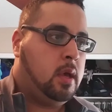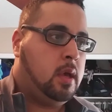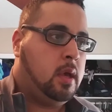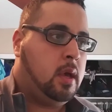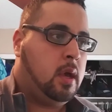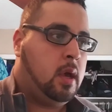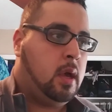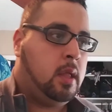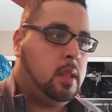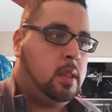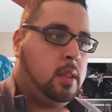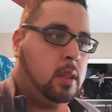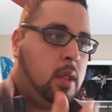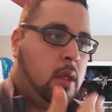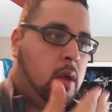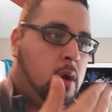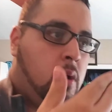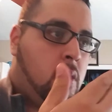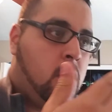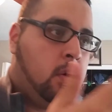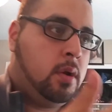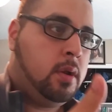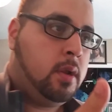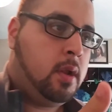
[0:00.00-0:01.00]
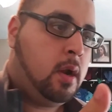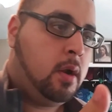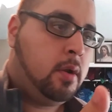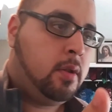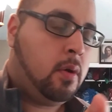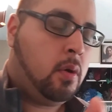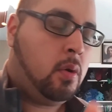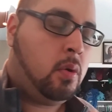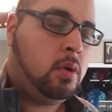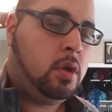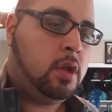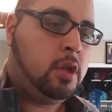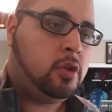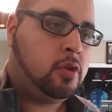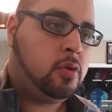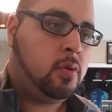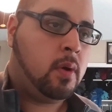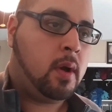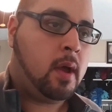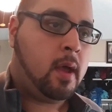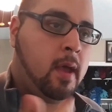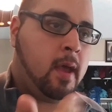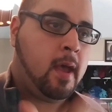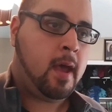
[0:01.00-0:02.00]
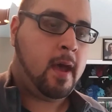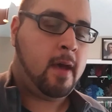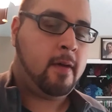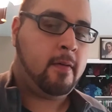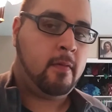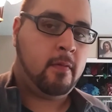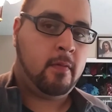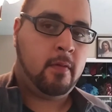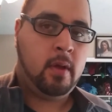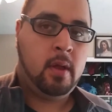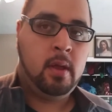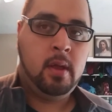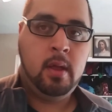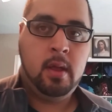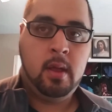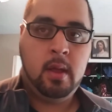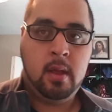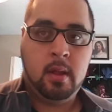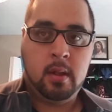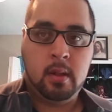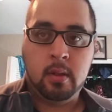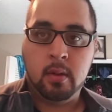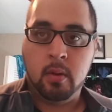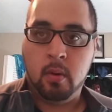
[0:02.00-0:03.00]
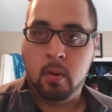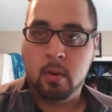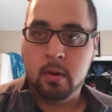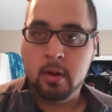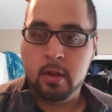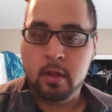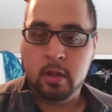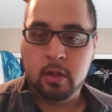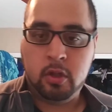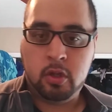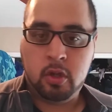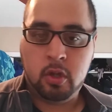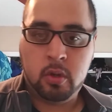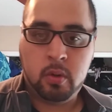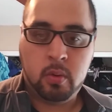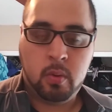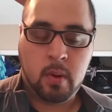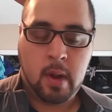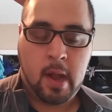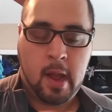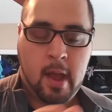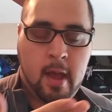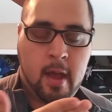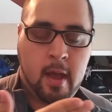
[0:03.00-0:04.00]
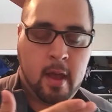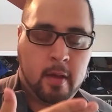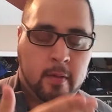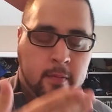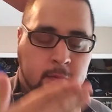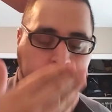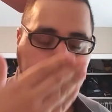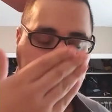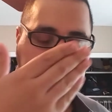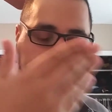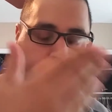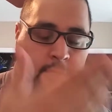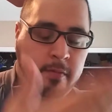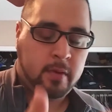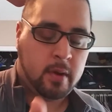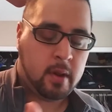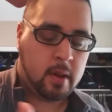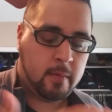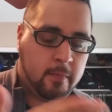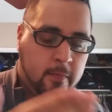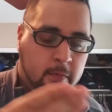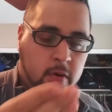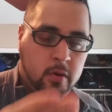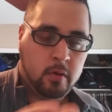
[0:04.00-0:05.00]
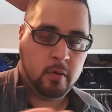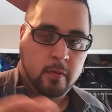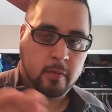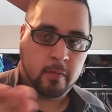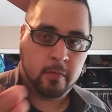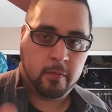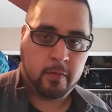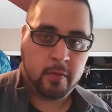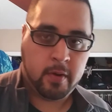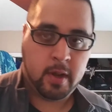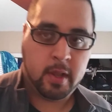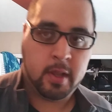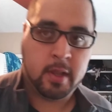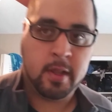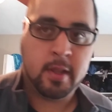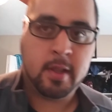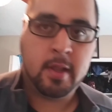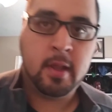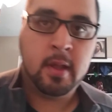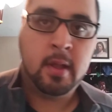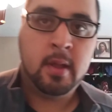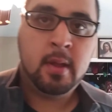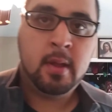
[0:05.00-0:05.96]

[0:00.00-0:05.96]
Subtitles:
And they're the only two I have. The only two I have as real friends.